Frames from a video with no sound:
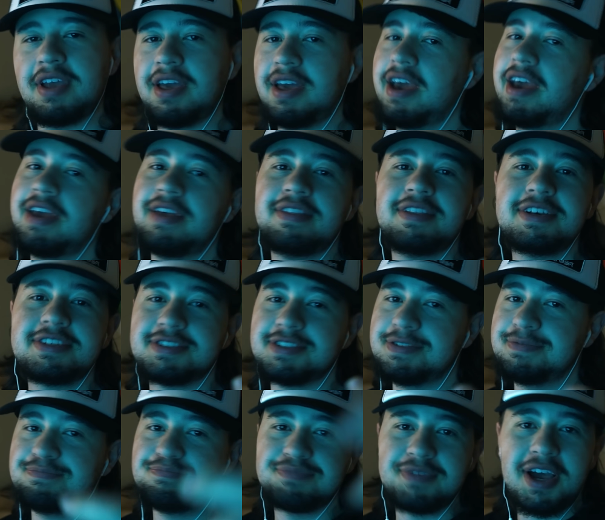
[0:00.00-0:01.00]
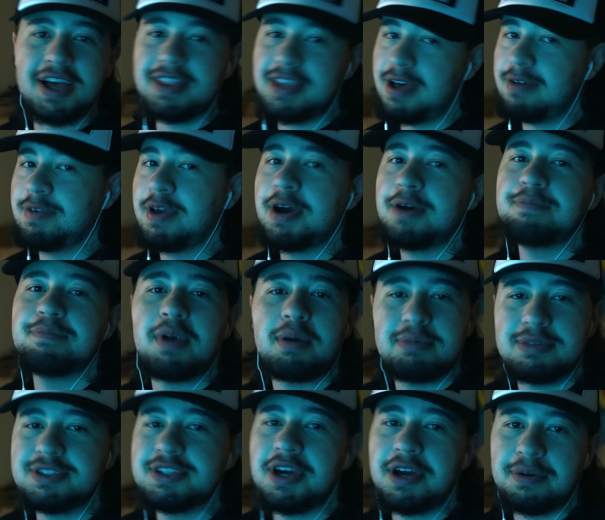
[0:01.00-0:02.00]
Hey, listen. I love y'all. I'm going
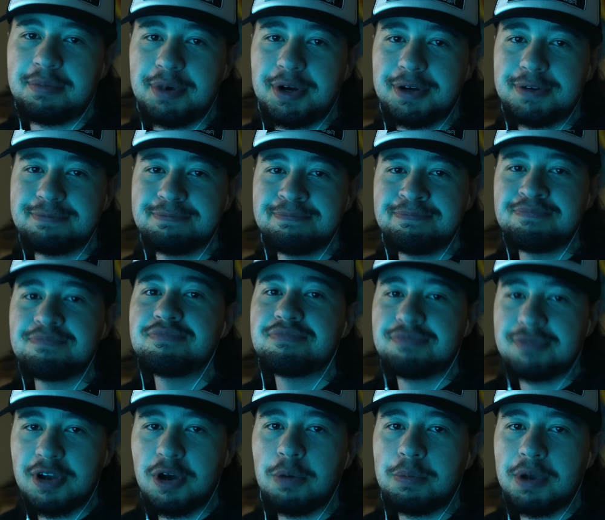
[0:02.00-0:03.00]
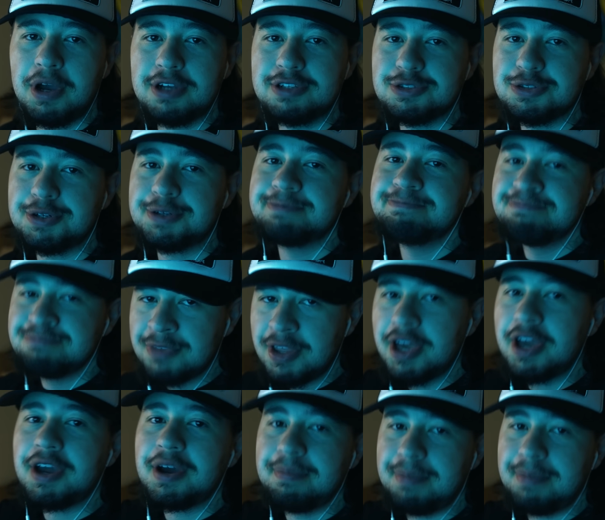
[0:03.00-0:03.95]
to see y'all tomorrow. I hope y'all enjoyed. And